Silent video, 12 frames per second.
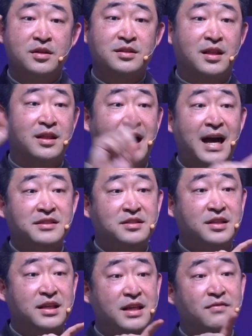the lies
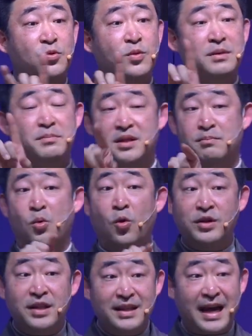of the evil one, but
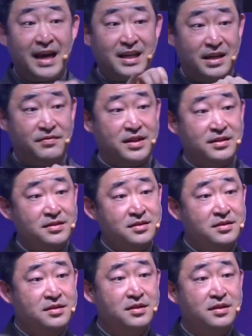more than that,
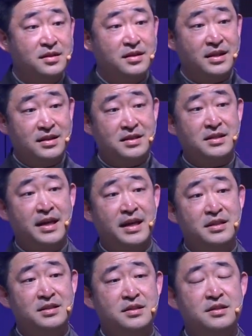even in this
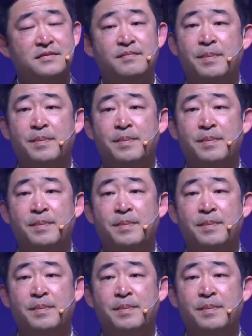case,